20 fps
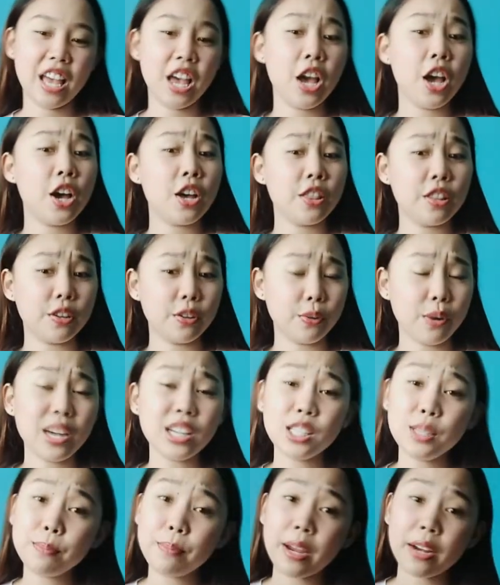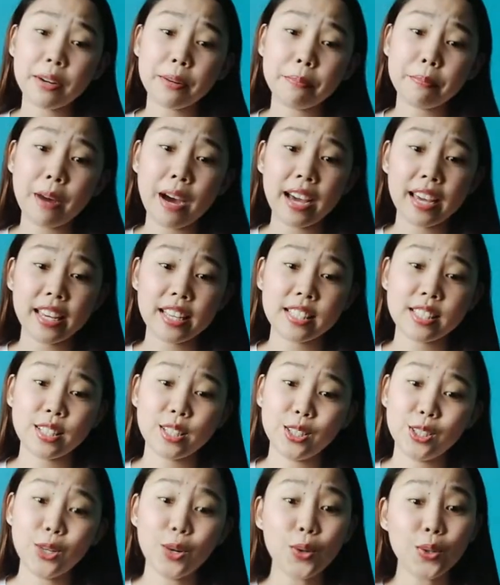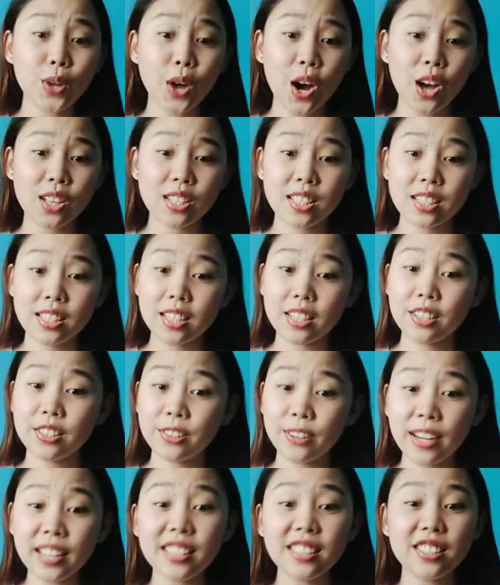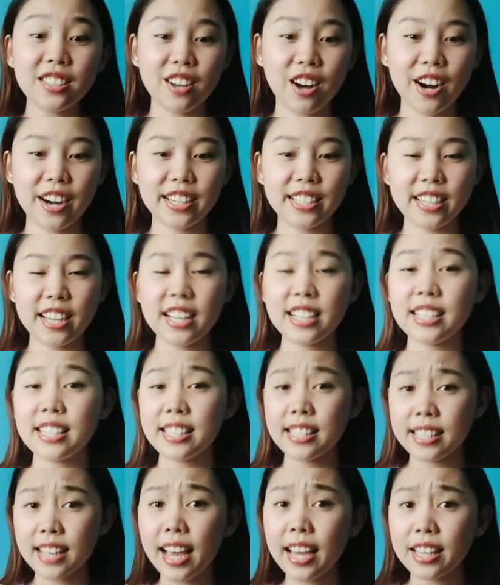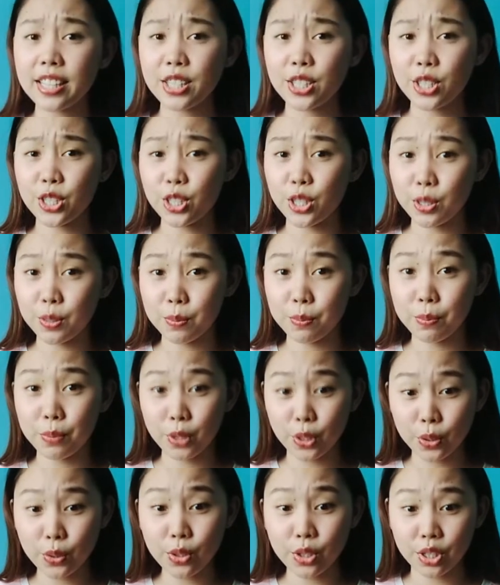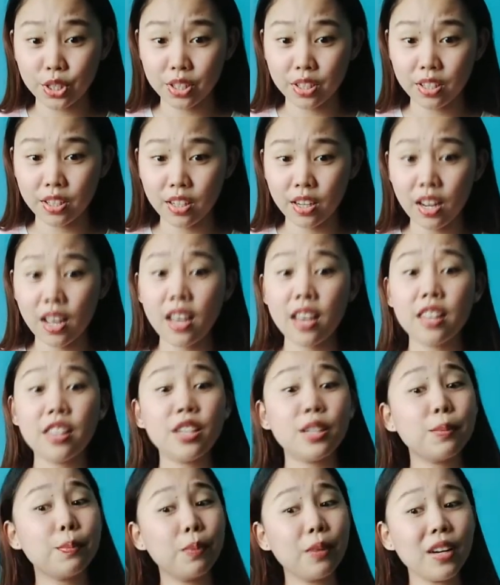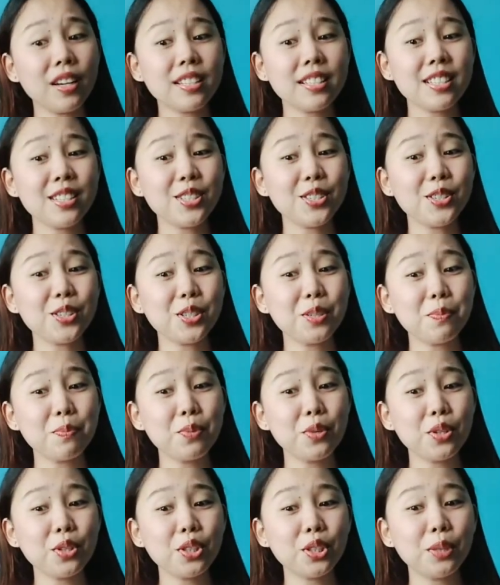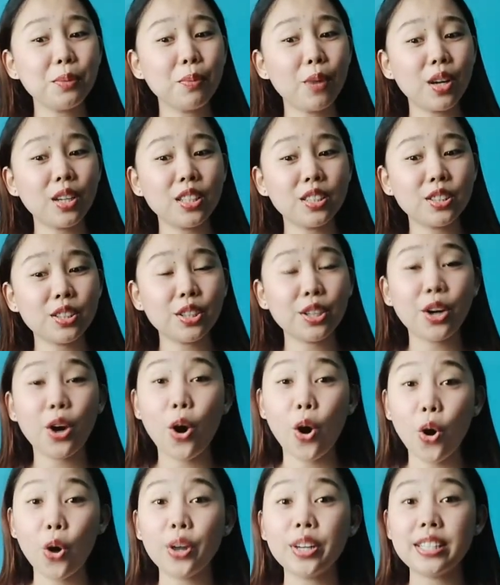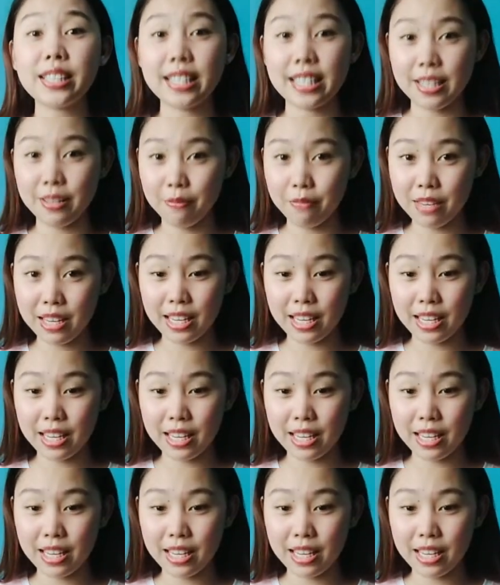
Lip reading: The Raspberry Pi is a low cost credit card sized computer that plugs into a computer monitor or TV